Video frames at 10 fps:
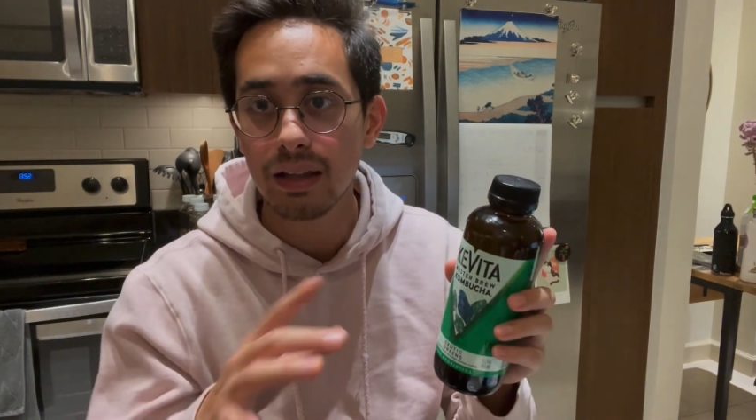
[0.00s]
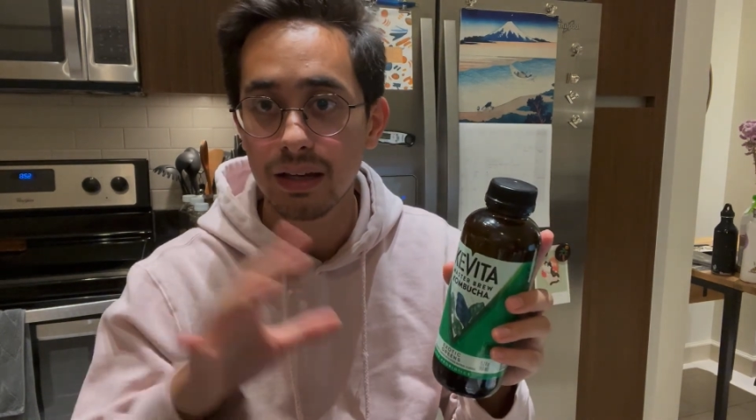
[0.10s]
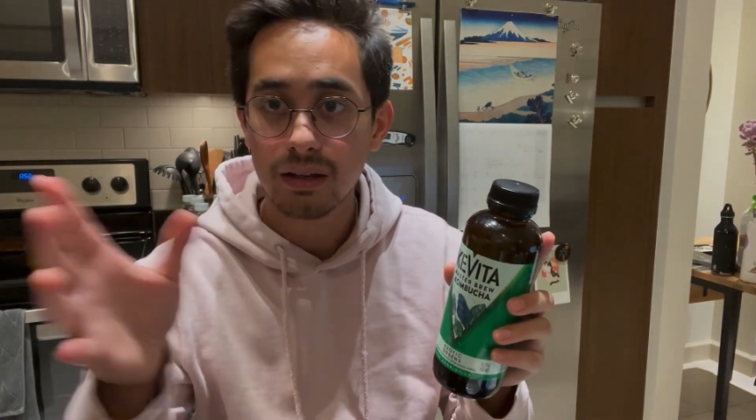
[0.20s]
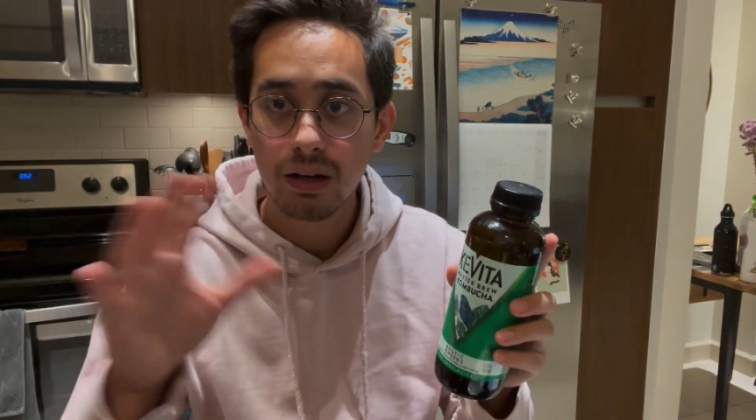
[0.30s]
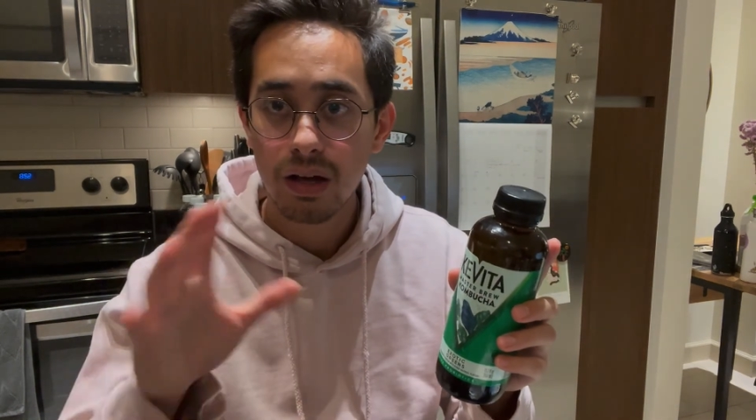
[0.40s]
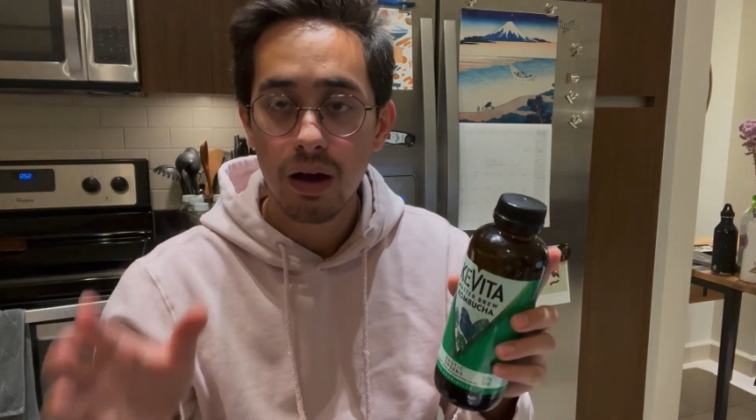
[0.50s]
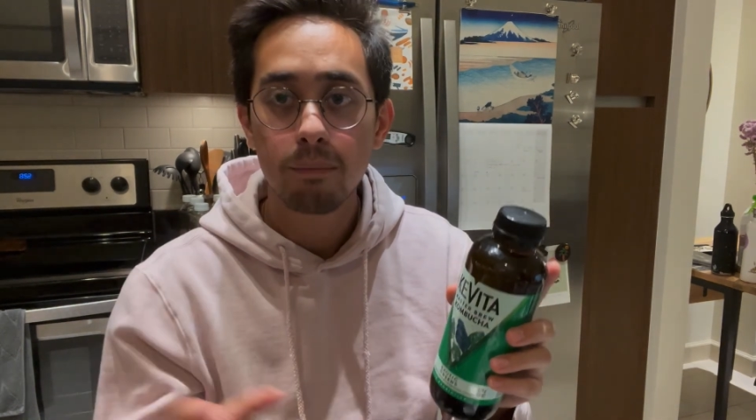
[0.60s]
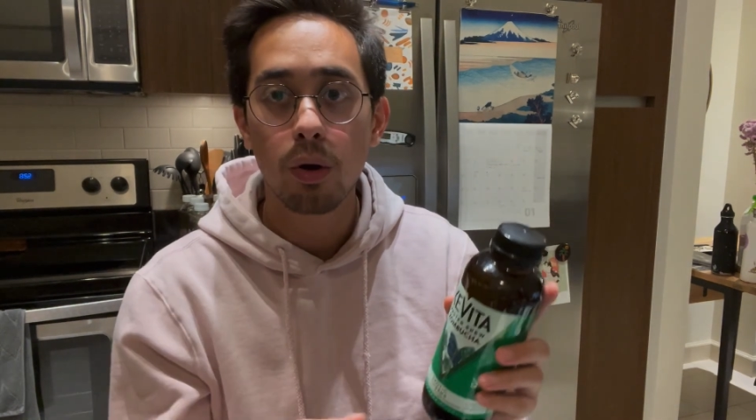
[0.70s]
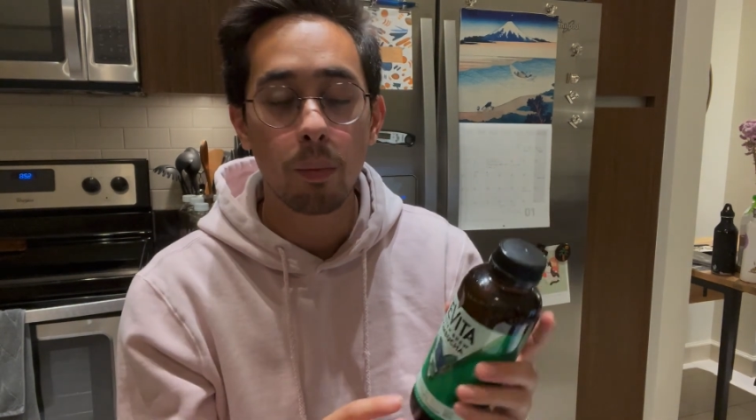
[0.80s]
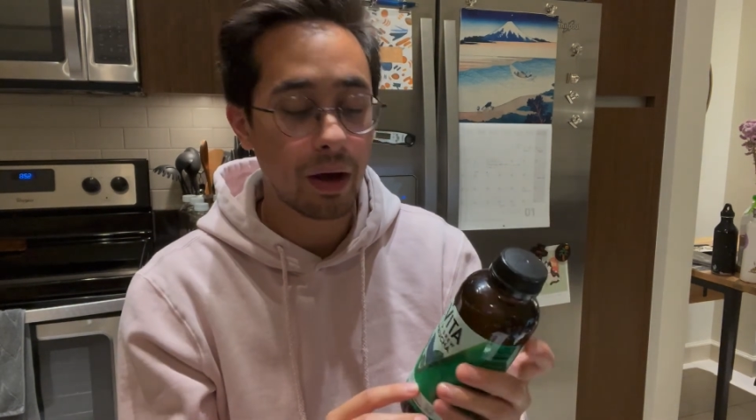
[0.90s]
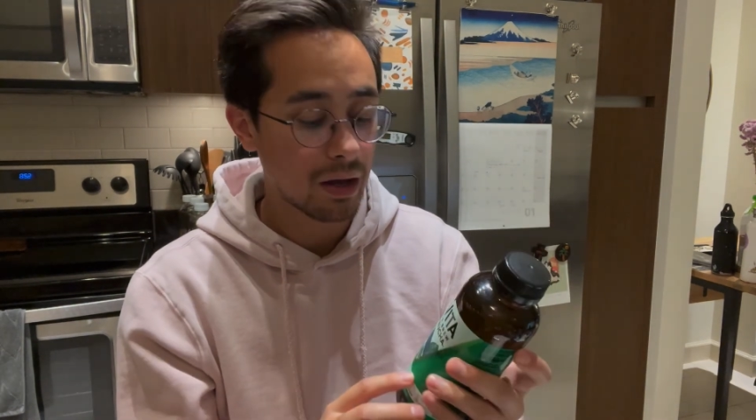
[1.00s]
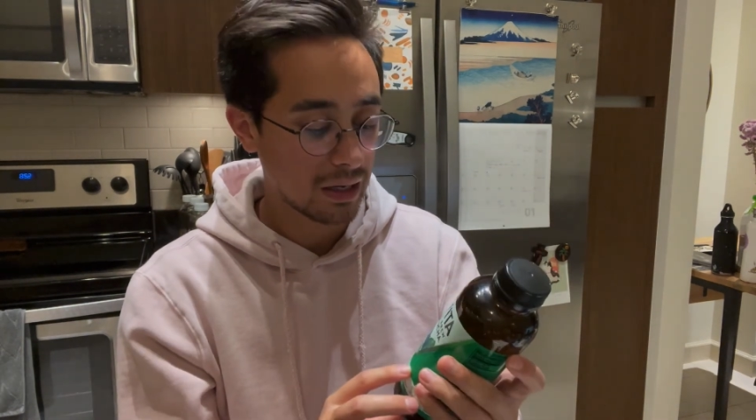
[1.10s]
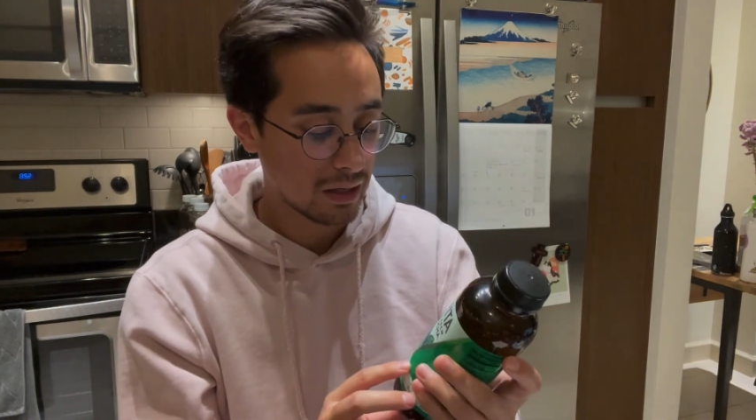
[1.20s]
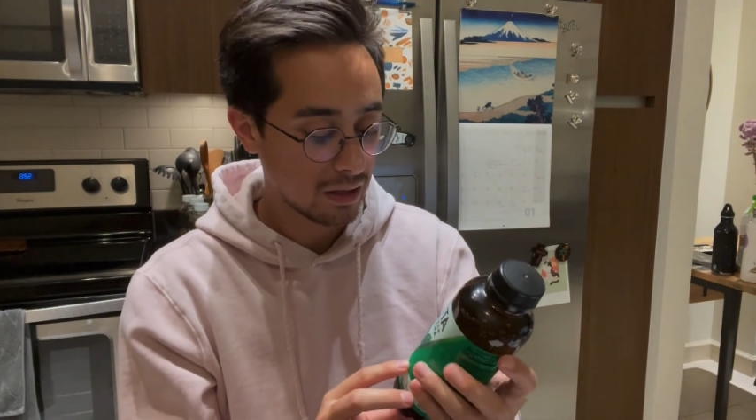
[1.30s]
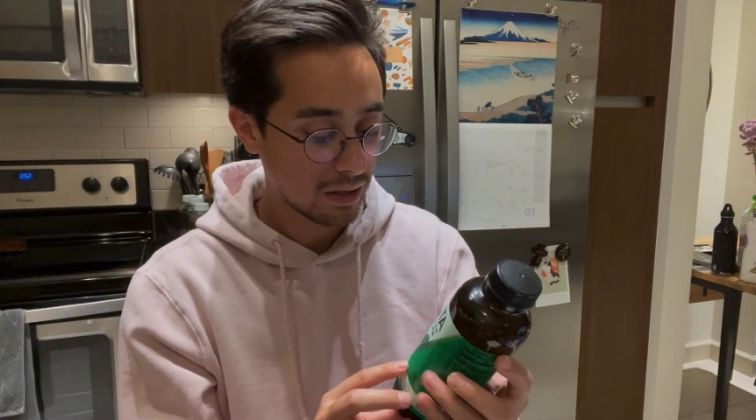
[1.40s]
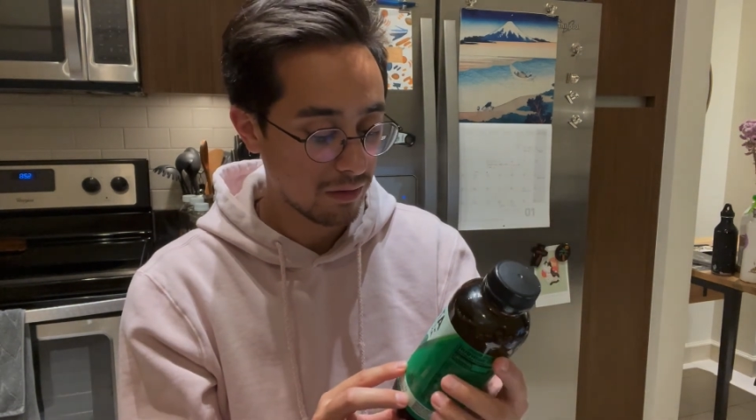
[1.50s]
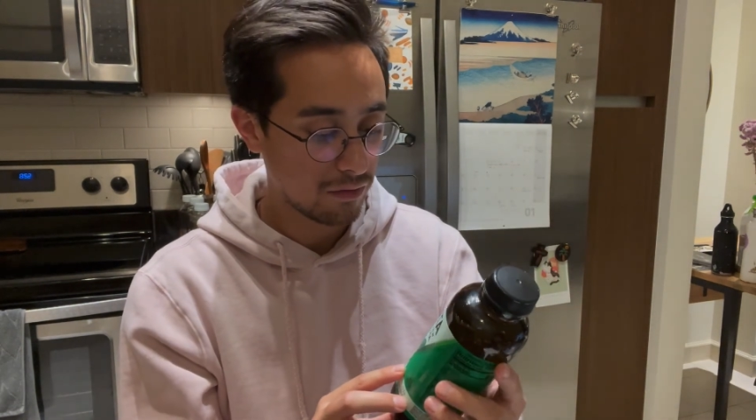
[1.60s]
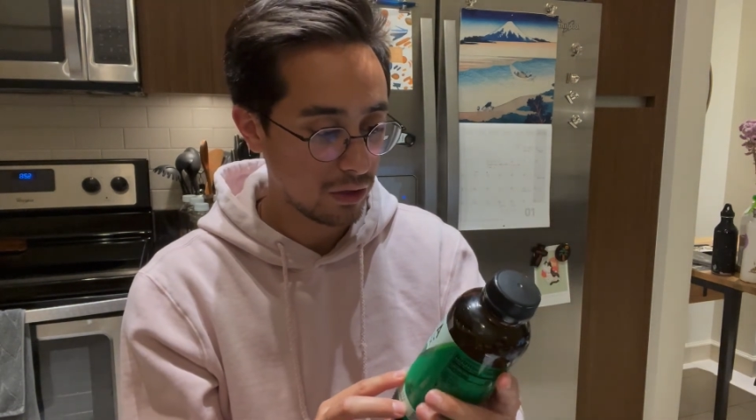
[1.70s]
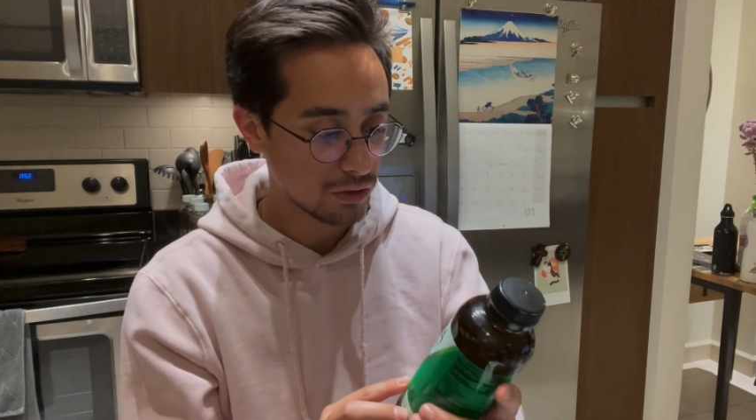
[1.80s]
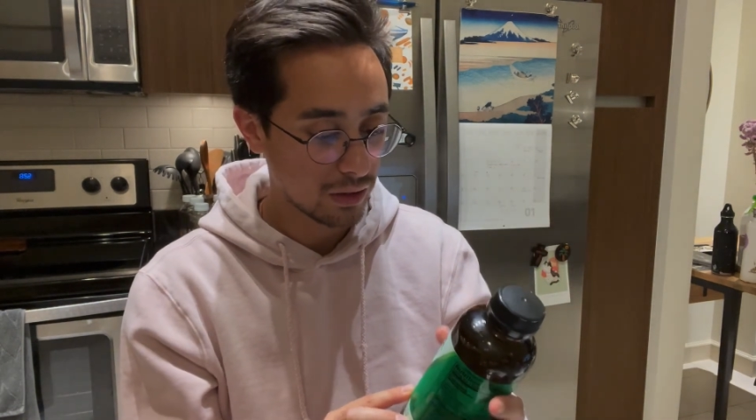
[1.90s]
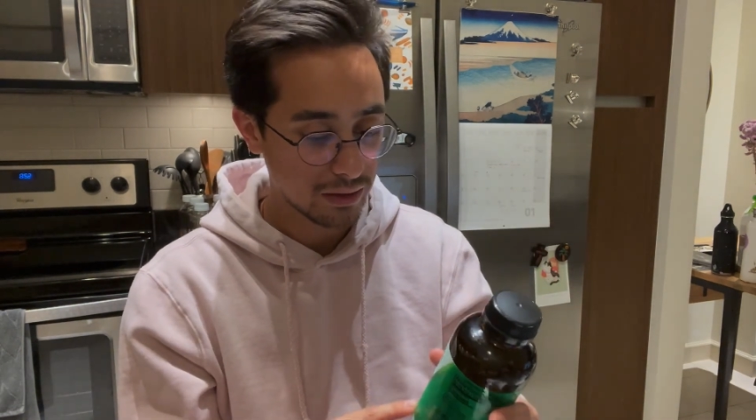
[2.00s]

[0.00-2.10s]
like probiotic kefir drink.